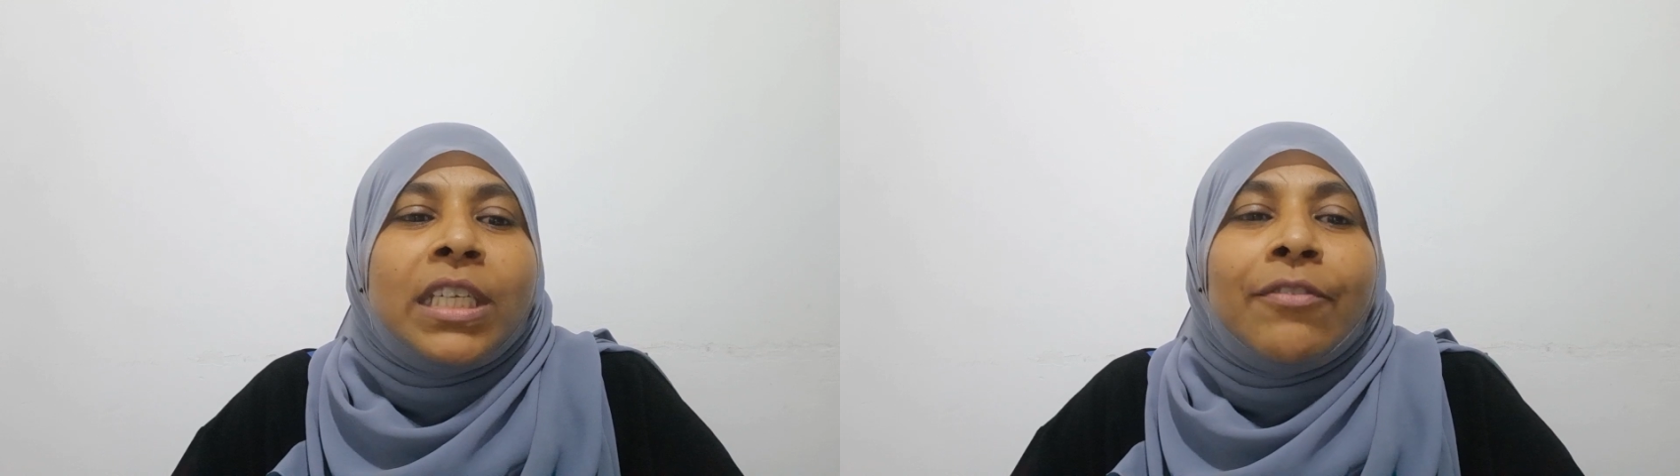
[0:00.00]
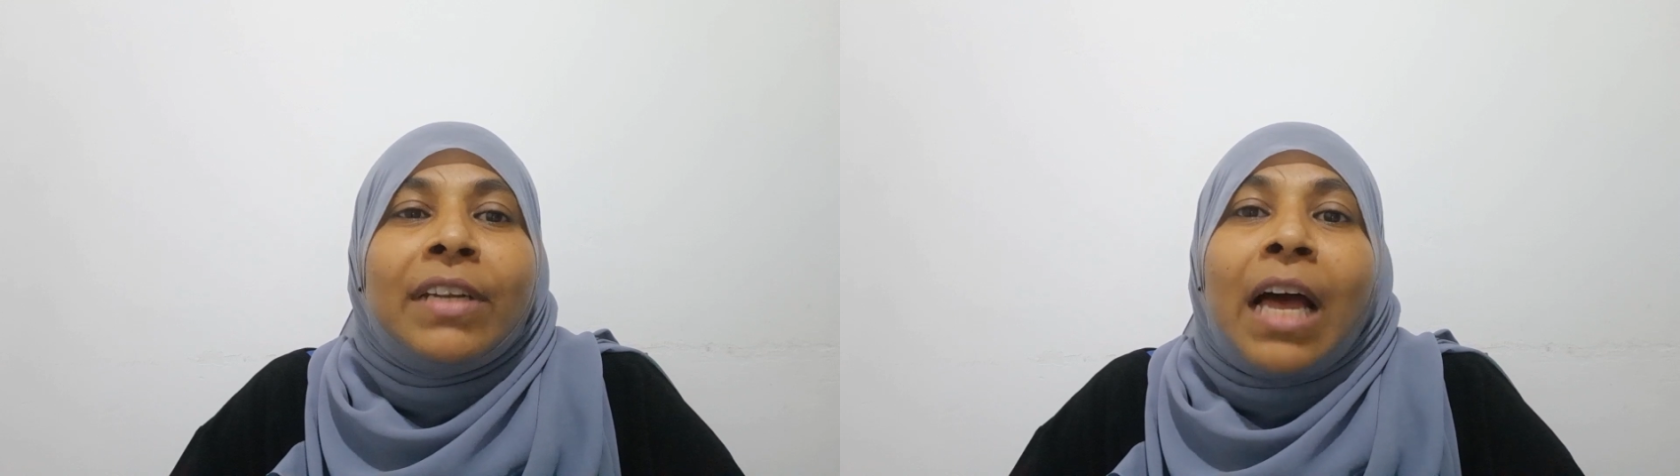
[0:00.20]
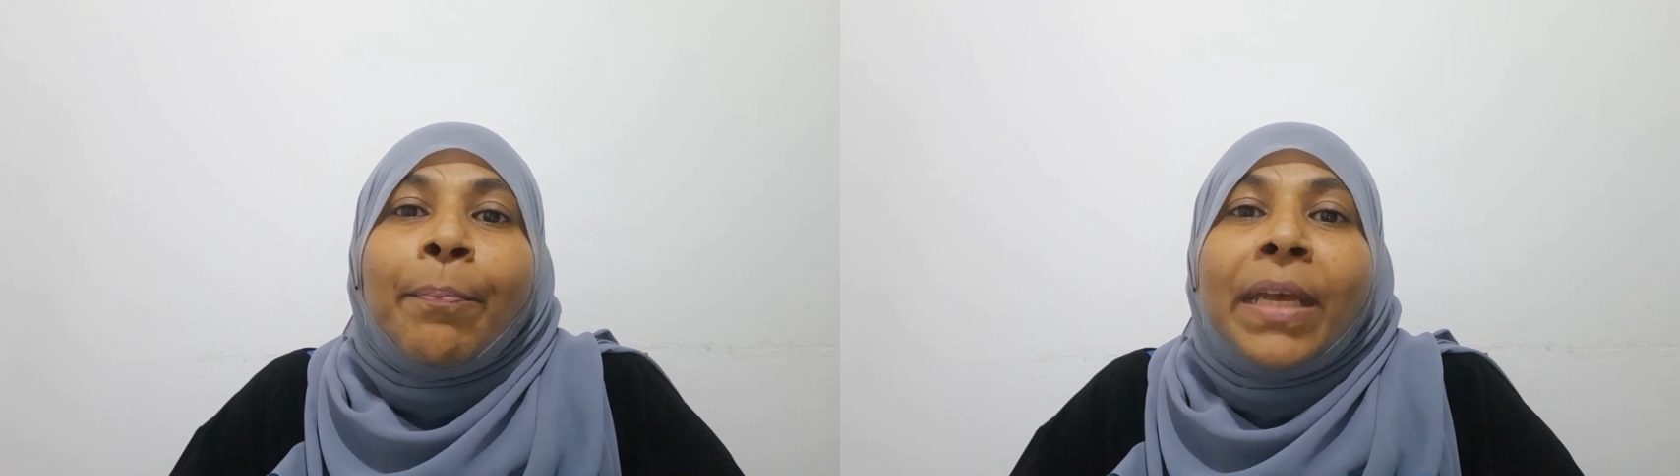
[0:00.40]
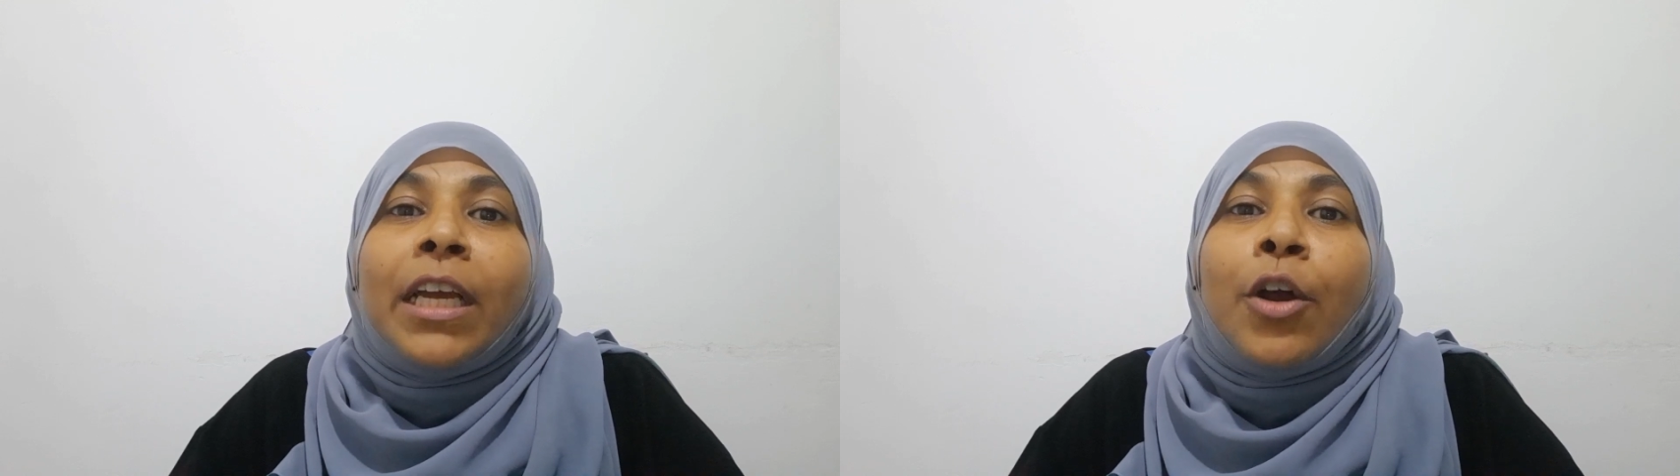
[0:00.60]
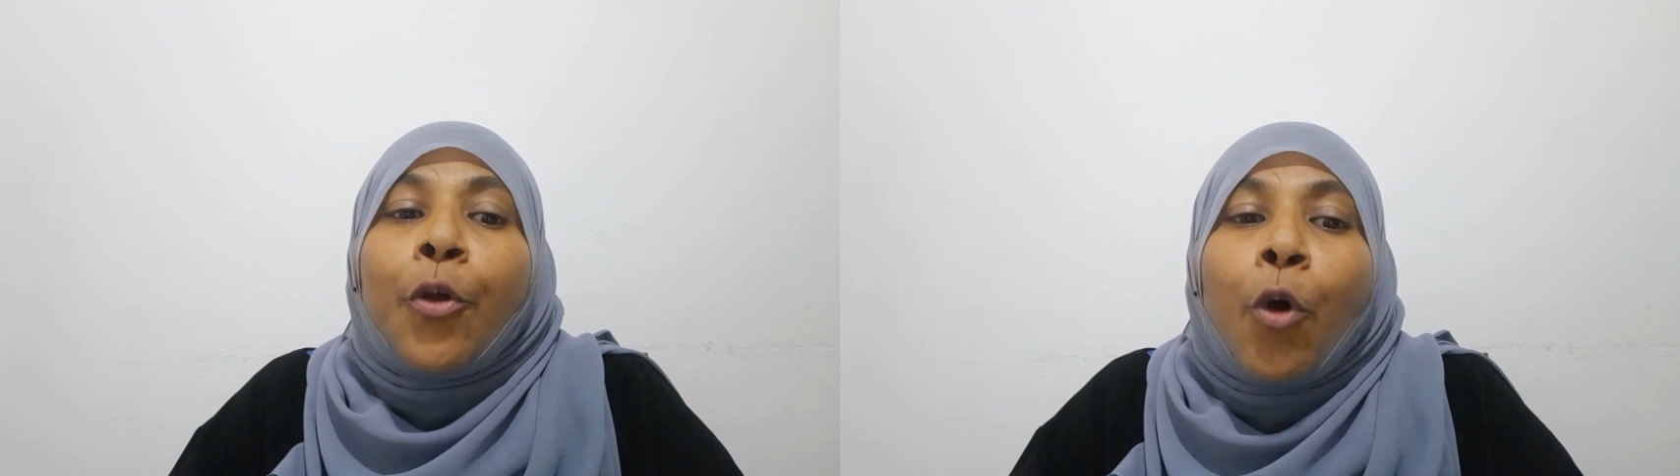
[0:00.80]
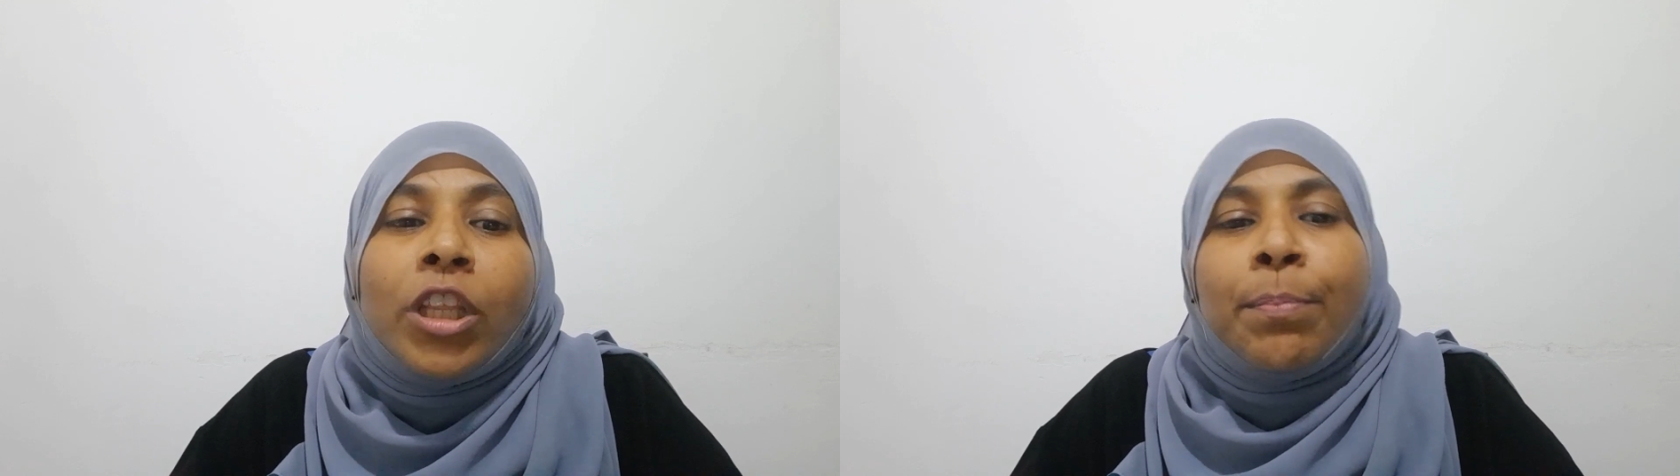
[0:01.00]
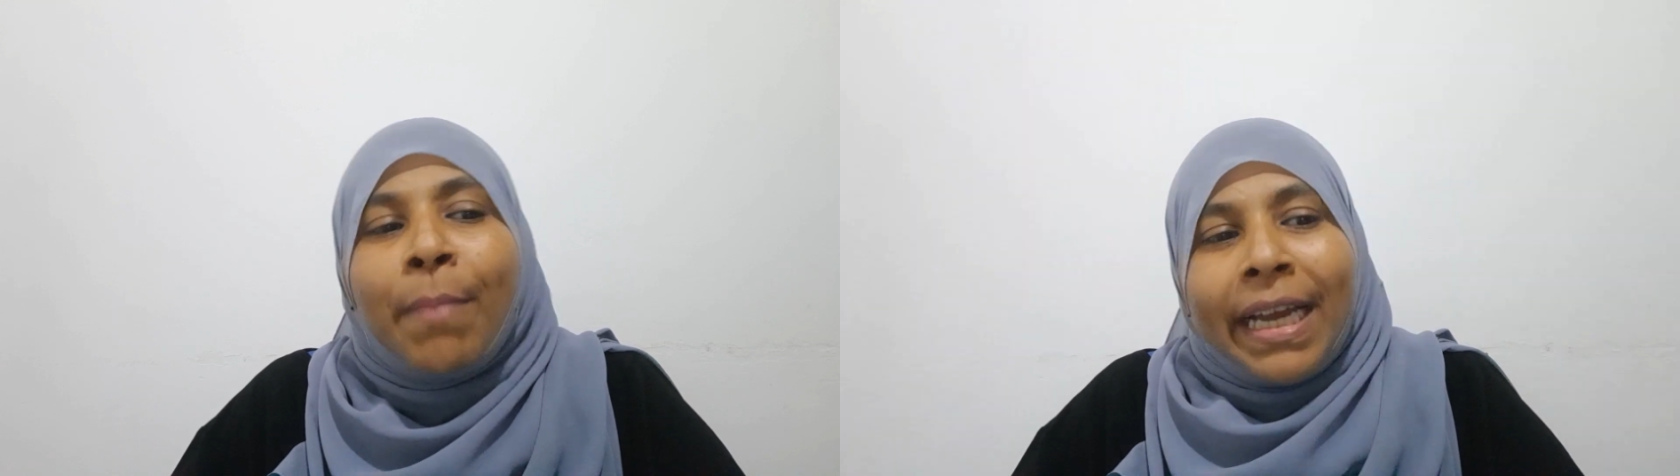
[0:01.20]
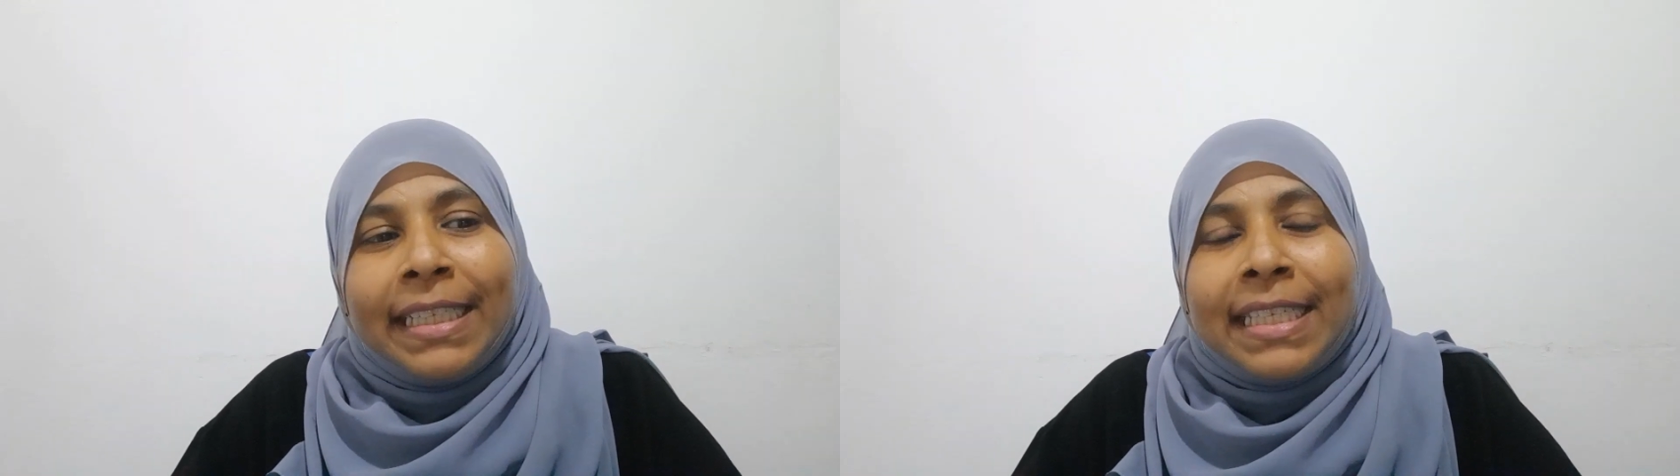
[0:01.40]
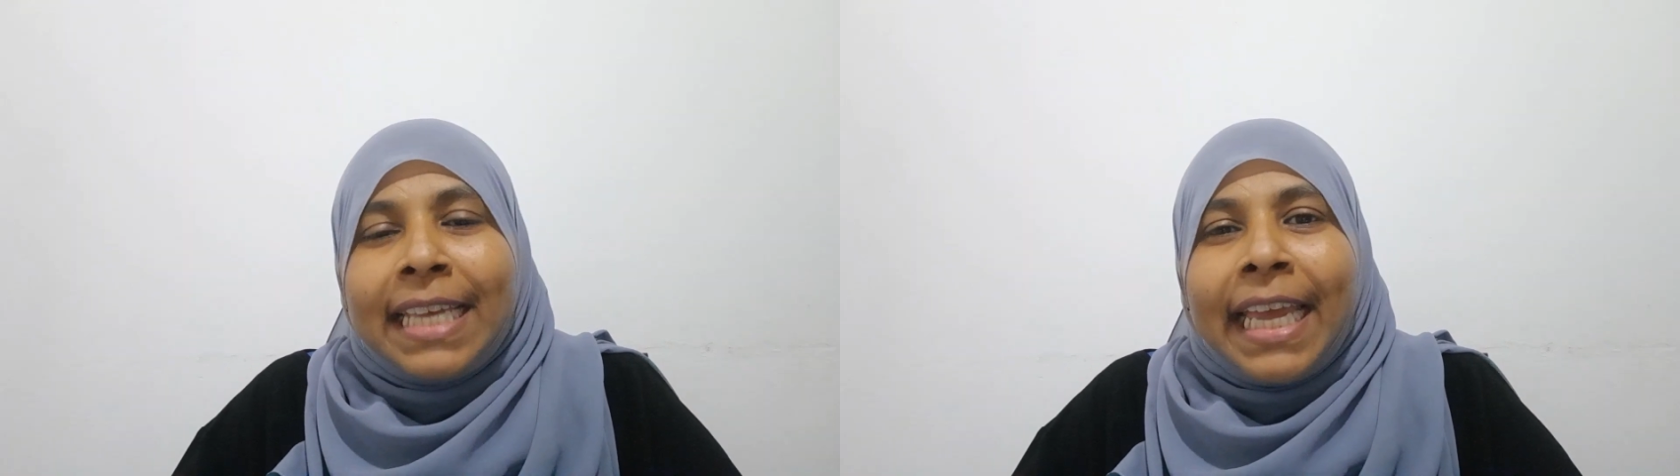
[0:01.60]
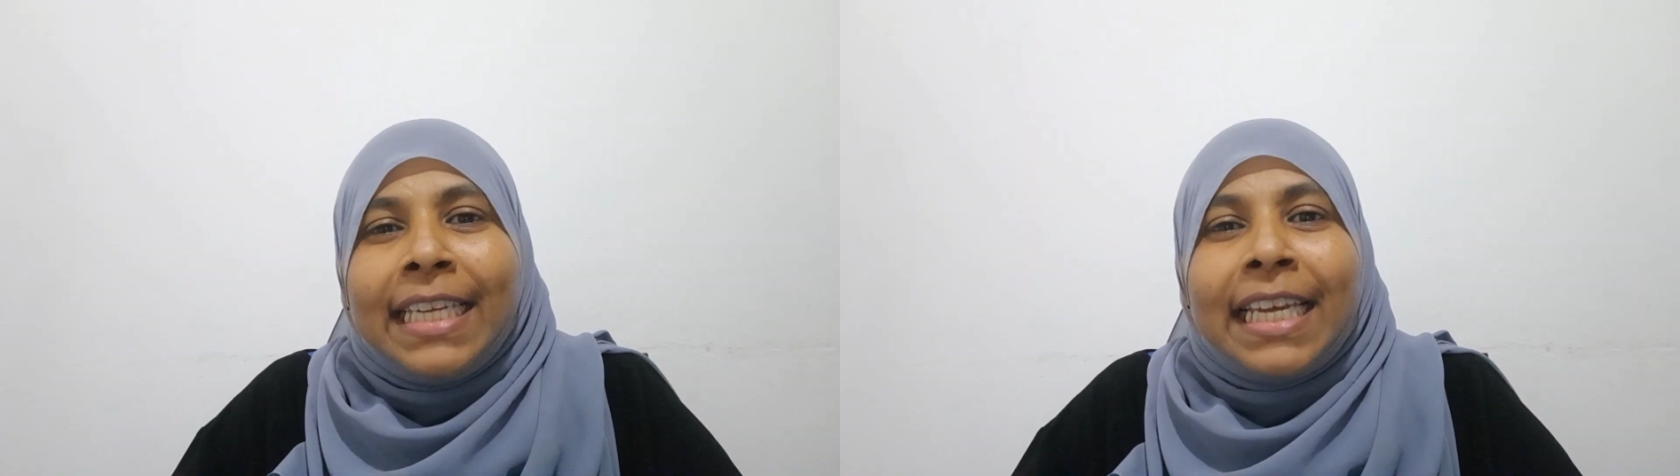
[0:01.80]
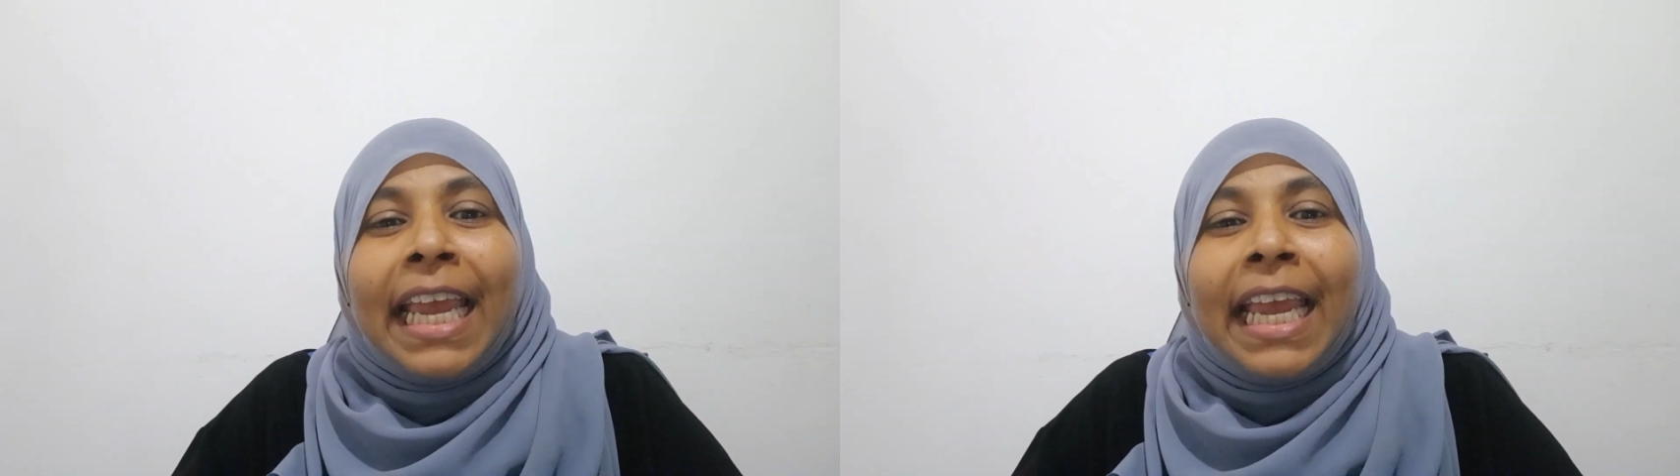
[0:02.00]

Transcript: developing growth mindset